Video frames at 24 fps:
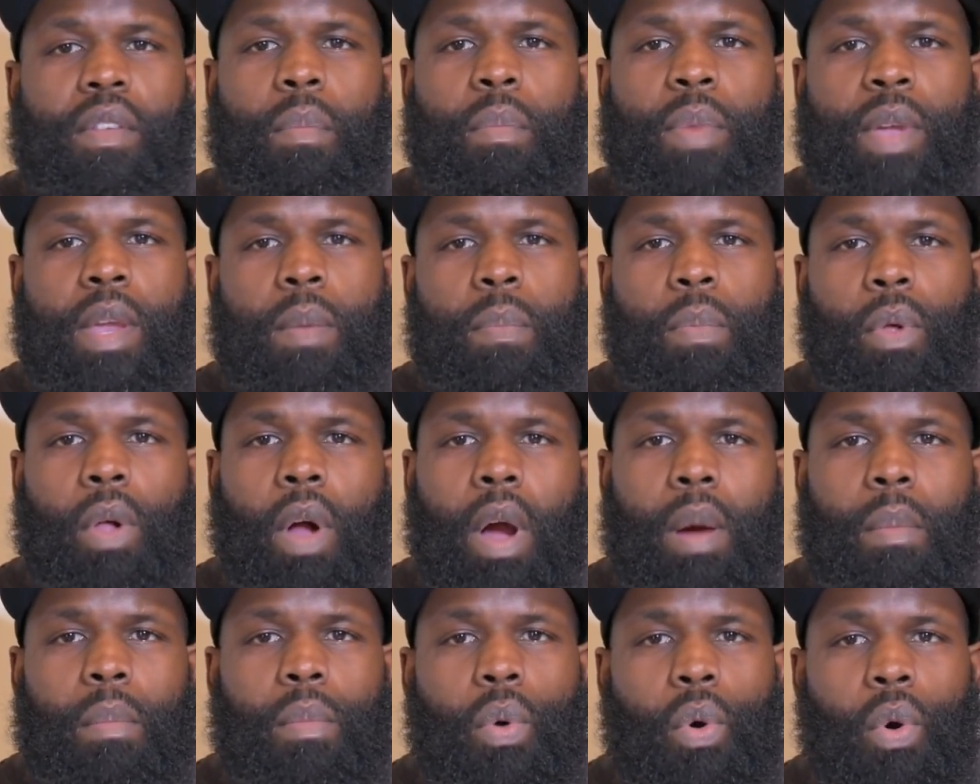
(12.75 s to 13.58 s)
of people
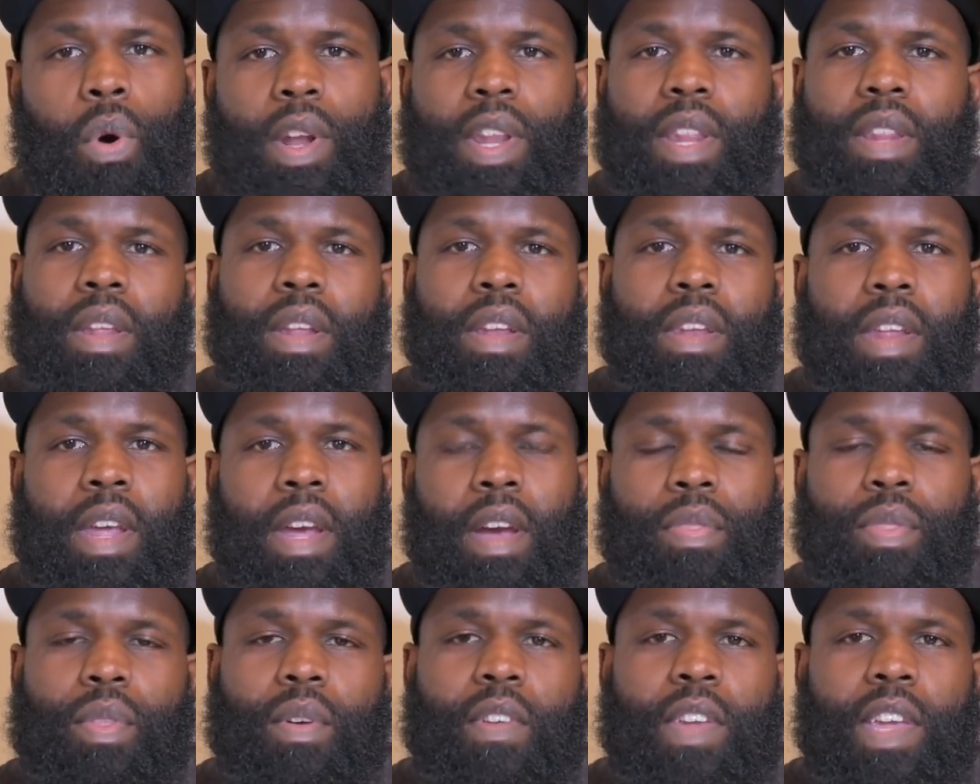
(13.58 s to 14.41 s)
are mourning the
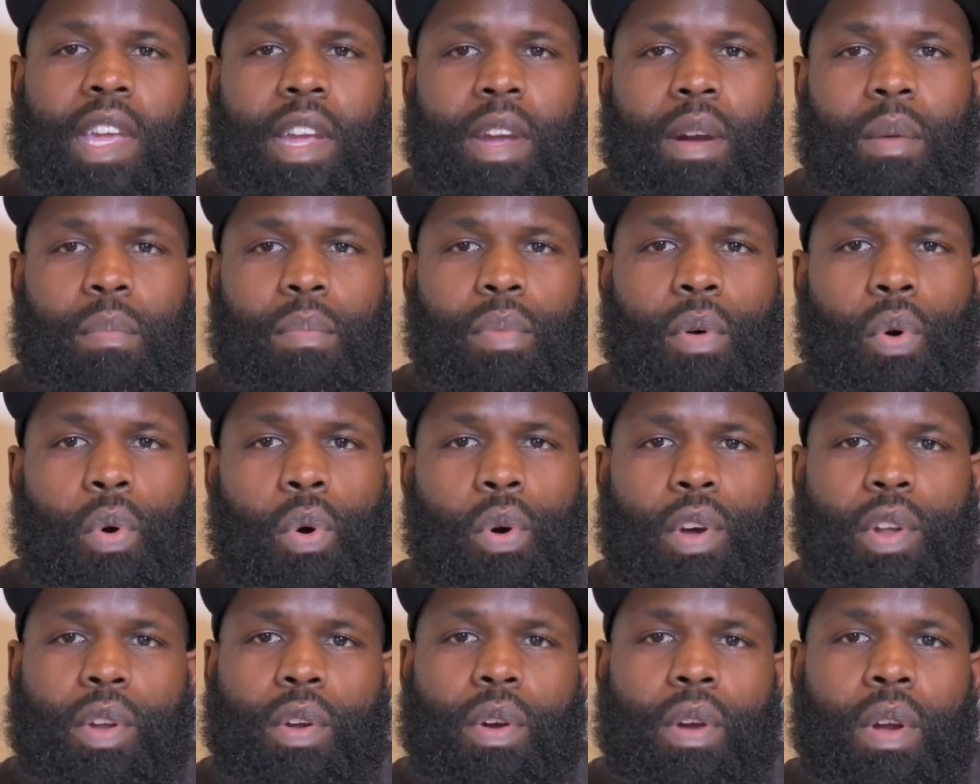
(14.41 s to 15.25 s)
death of Kim
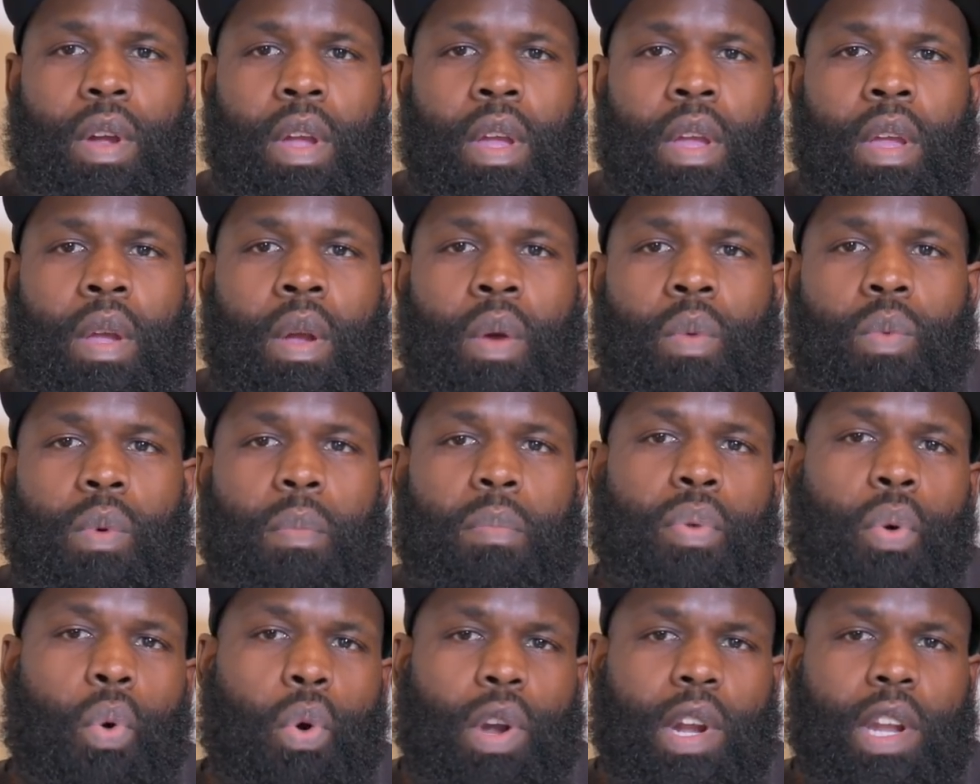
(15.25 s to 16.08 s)
Porter.
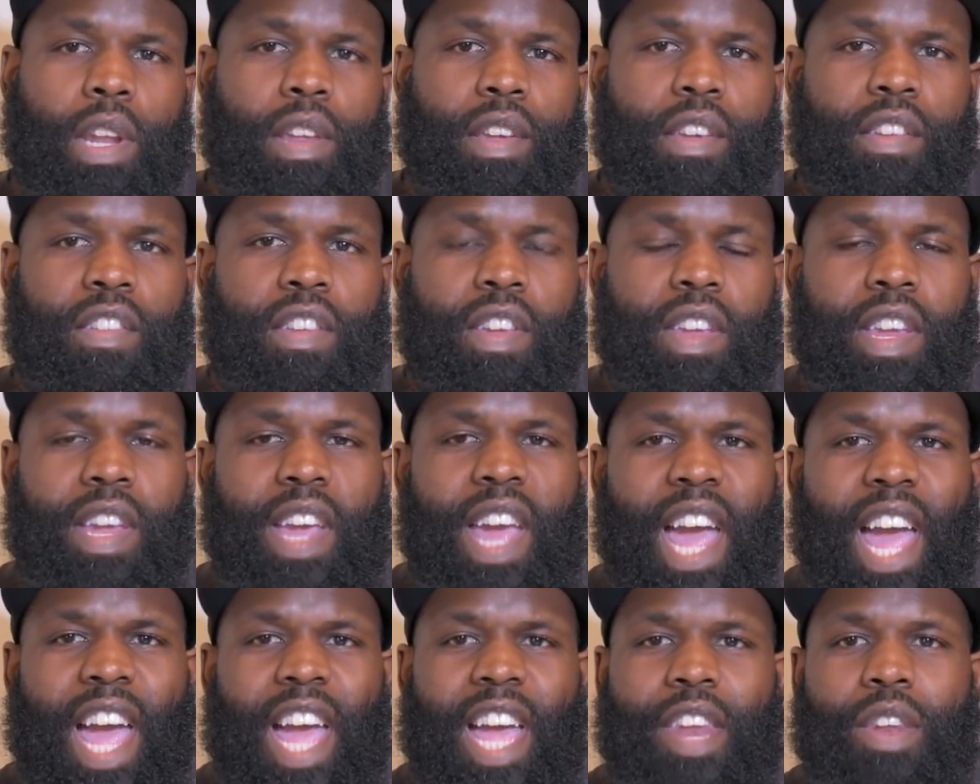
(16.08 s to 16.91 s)
Reportedly, she
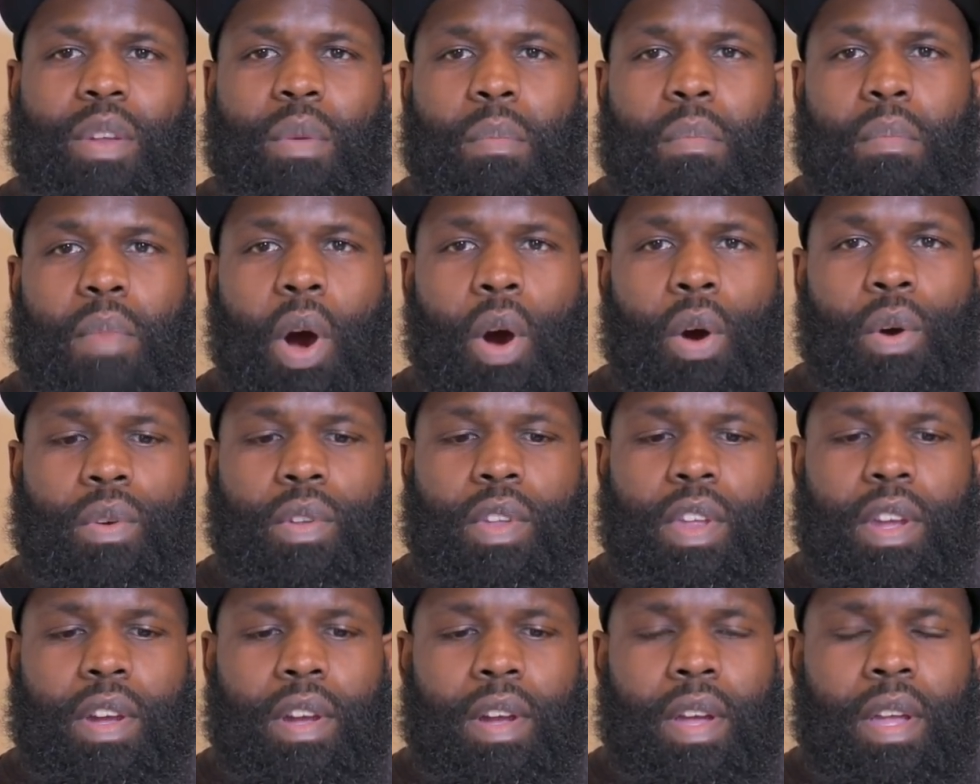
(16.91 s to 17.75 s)
had
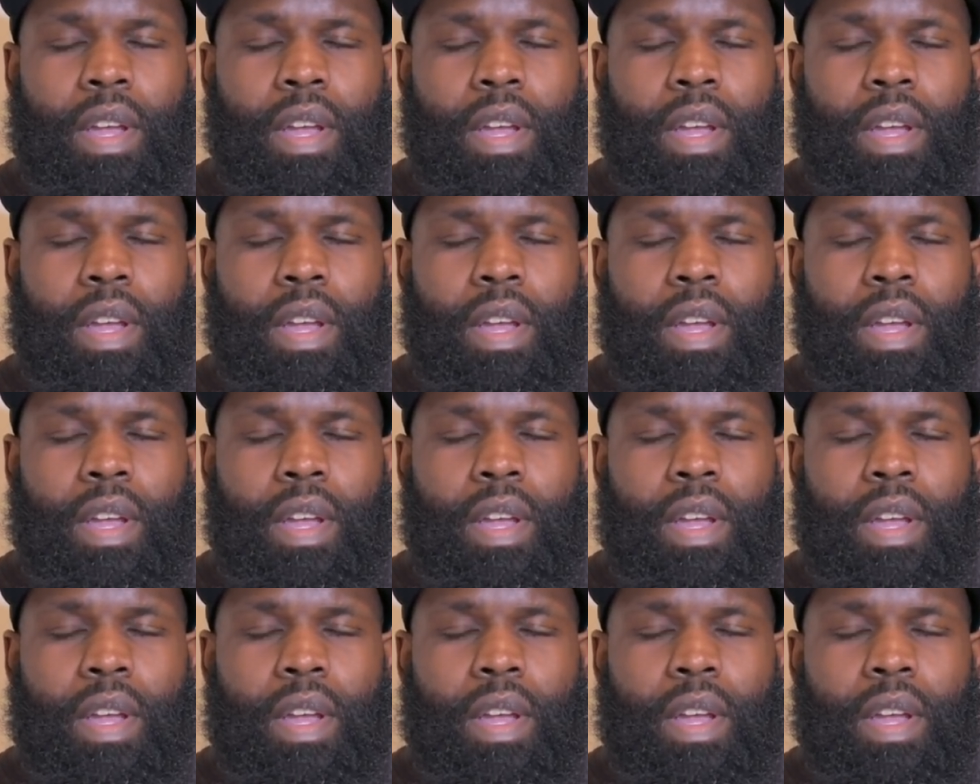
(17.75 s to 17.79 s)
pneumonia.